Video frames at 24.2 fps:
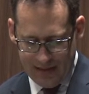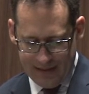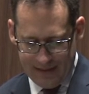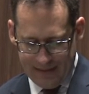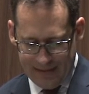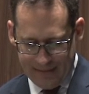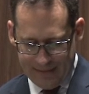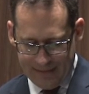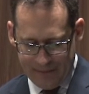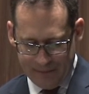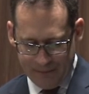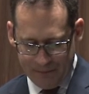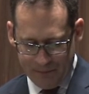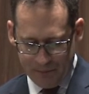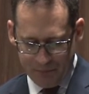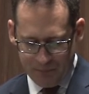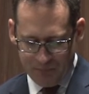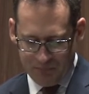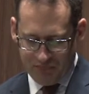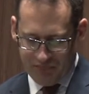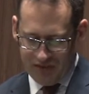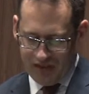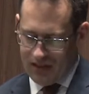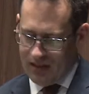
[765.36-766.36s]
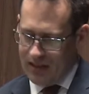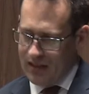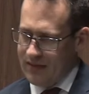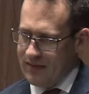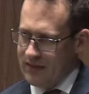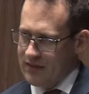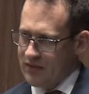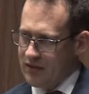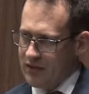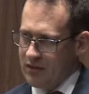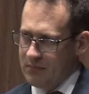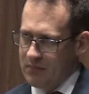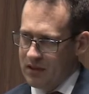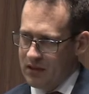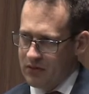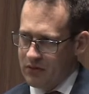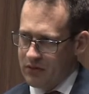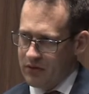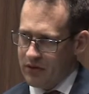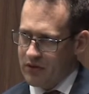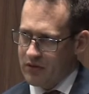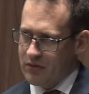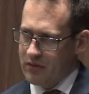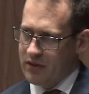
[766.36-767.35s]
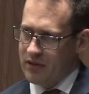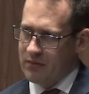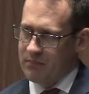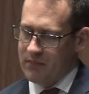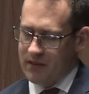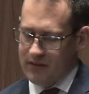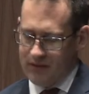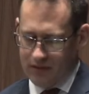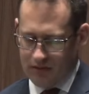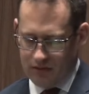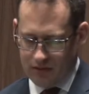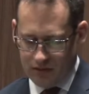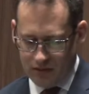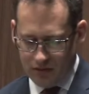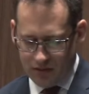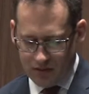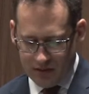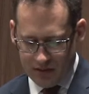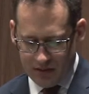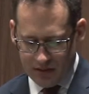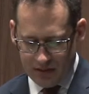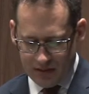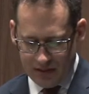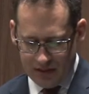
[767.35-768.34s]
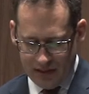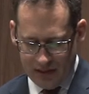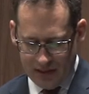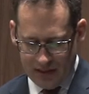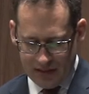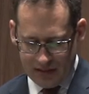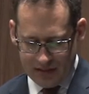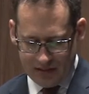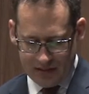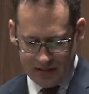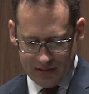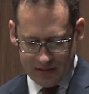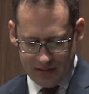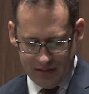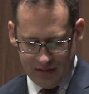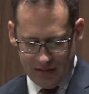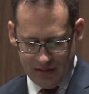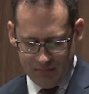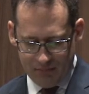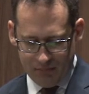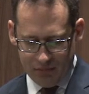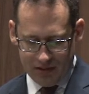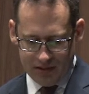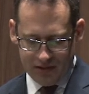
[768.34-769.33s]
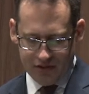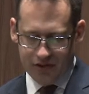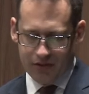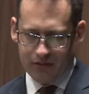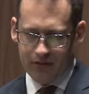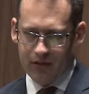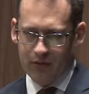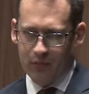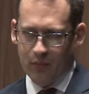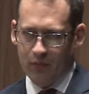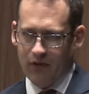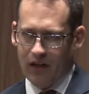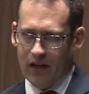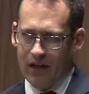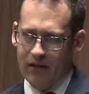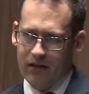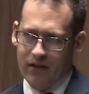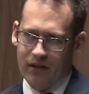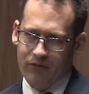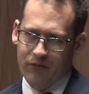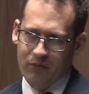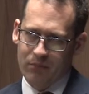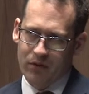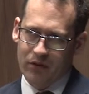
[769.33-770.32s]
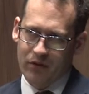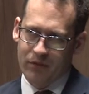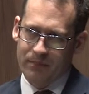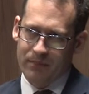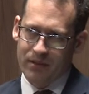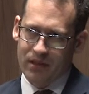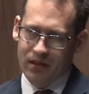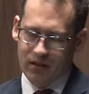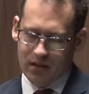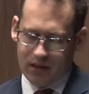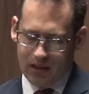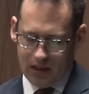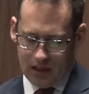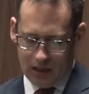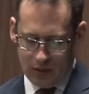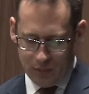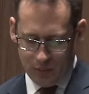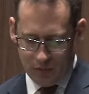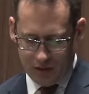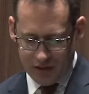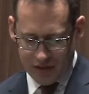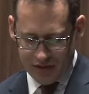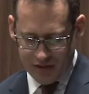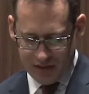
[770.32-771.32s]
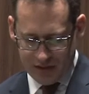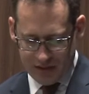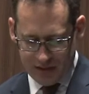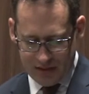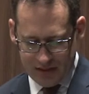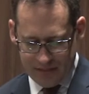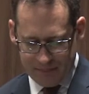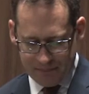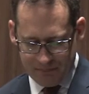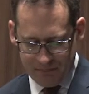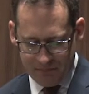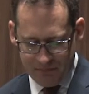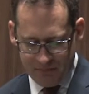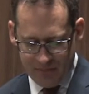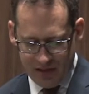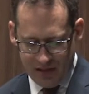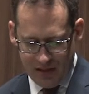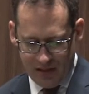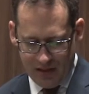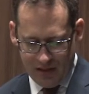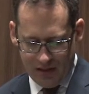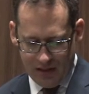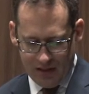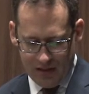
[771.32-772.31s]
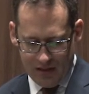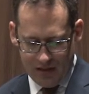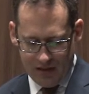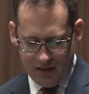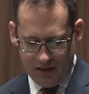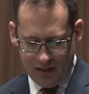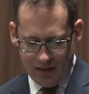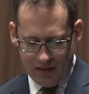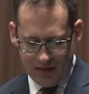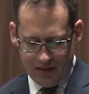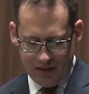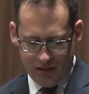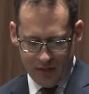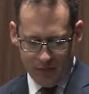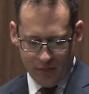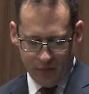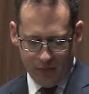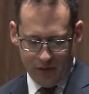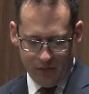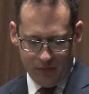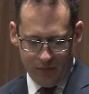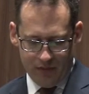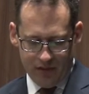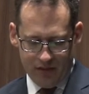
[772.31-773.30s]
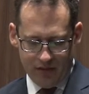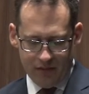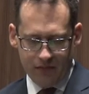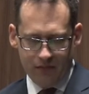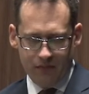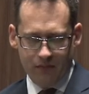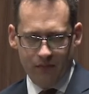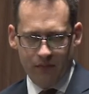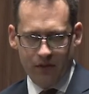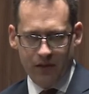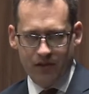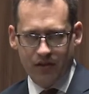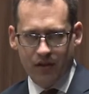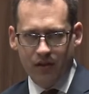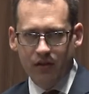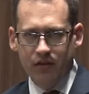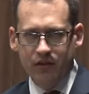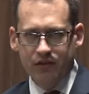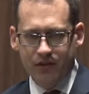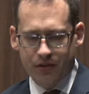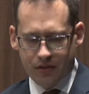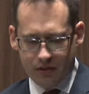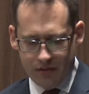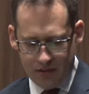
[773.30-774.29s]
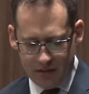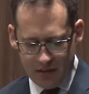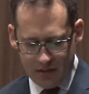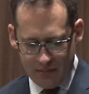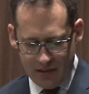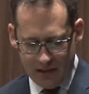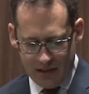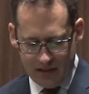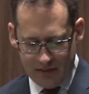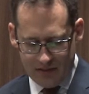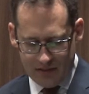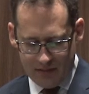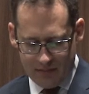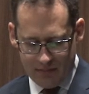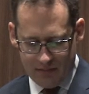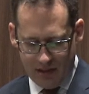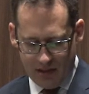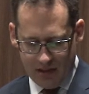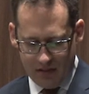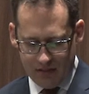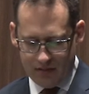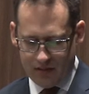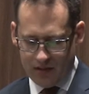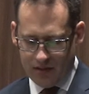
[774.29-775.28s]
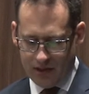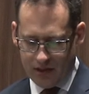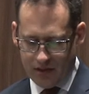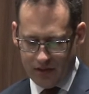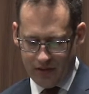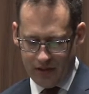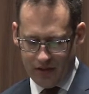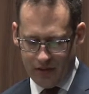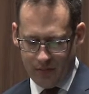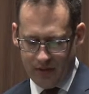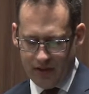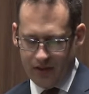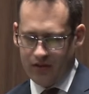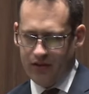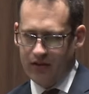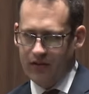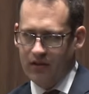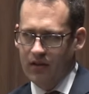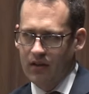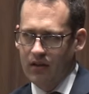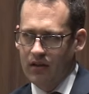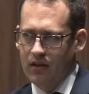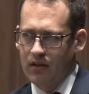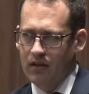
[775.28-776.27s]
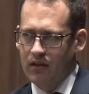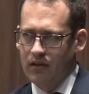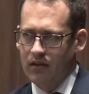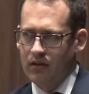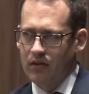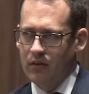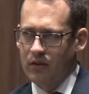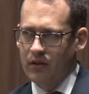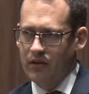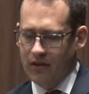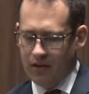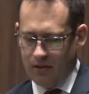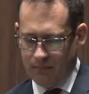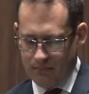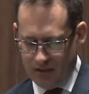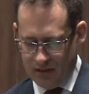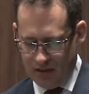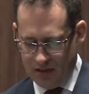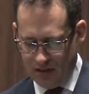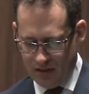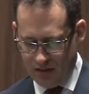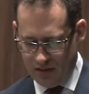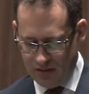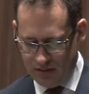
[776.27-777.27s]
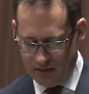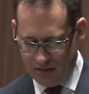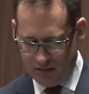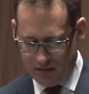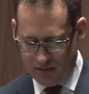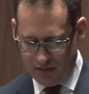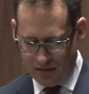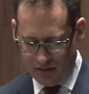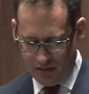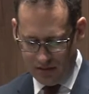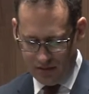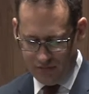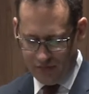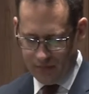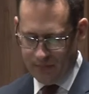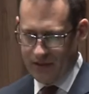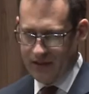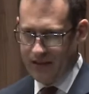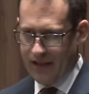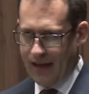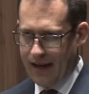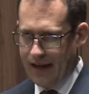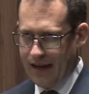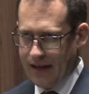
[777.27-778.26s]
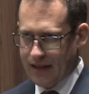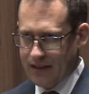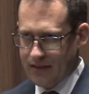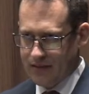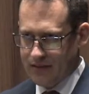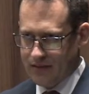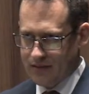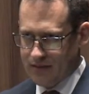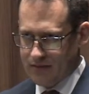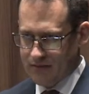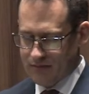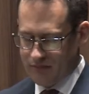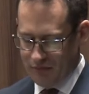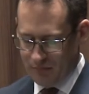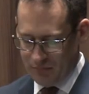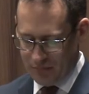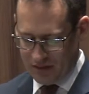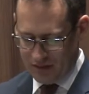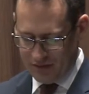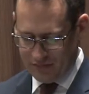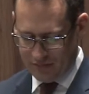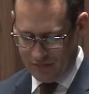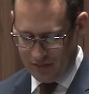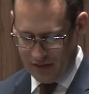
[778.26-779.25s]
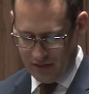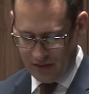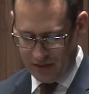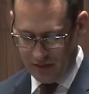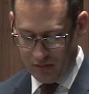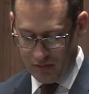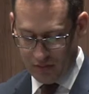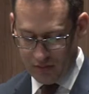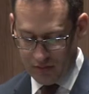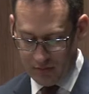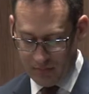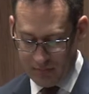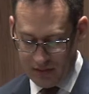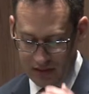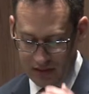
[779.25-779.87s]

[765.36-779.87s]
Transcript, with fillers: Um, and this could mean North Korean missile and nuclear tests, um, belligerent rhetoric from both Pyongyang and Washington. Uh, and then we would return to the debates about the degree to which the North can be deterred from attacks and from proliferating nuclear